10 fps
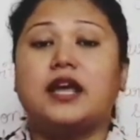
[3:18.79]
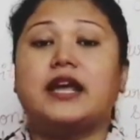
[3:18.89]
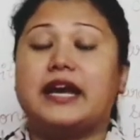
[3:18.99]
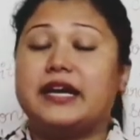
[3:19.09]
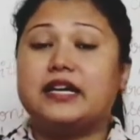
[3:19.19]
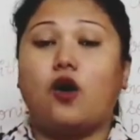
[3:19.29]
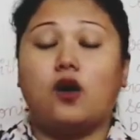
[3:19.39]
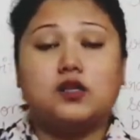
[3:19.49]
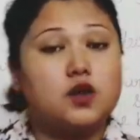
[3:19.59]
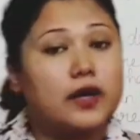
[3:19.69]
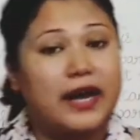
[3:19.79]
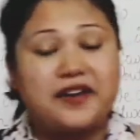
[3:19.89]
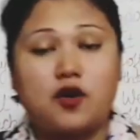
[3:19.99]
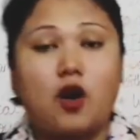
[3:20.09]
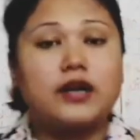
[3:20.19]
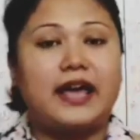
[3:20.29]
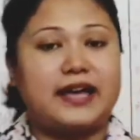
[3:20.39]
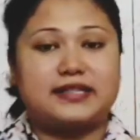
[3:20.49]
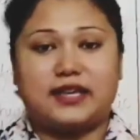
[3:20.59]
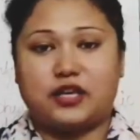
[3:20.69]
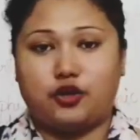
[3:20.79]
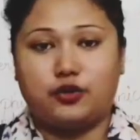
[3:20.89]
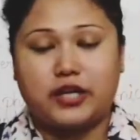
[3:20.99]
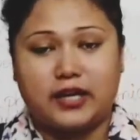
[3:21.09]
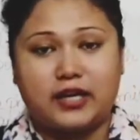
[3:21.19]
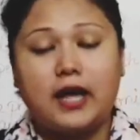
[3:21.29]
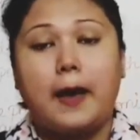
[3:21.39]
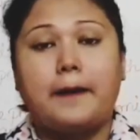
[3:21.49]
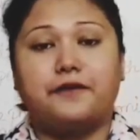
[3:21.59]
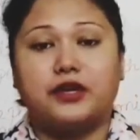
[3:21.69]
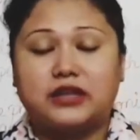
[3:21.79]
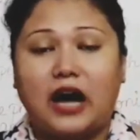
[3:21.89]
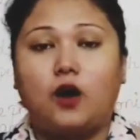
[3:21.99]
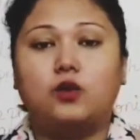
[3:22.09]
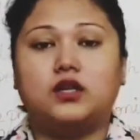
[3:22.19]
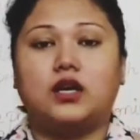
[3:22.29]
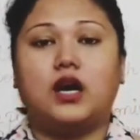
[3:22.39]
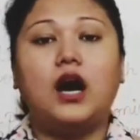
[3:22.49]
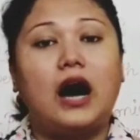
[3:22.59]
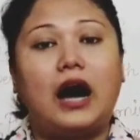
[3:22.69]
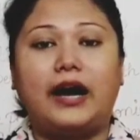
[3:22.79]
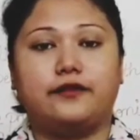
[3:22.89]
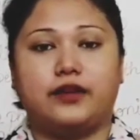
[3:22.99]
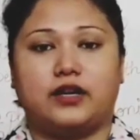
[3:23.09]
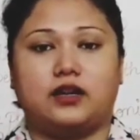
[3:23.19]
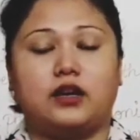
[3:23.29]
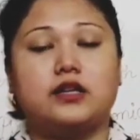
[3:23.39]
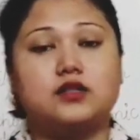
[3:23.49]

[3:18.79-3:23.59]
It also cannot execute it without a hardware.